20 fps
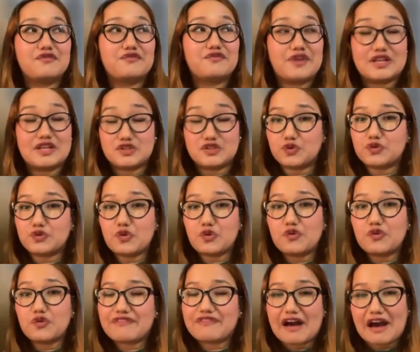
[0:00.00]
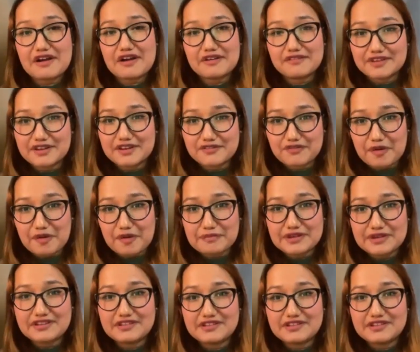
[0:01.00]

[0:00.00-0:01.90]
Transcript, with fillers: friends would go far away from me.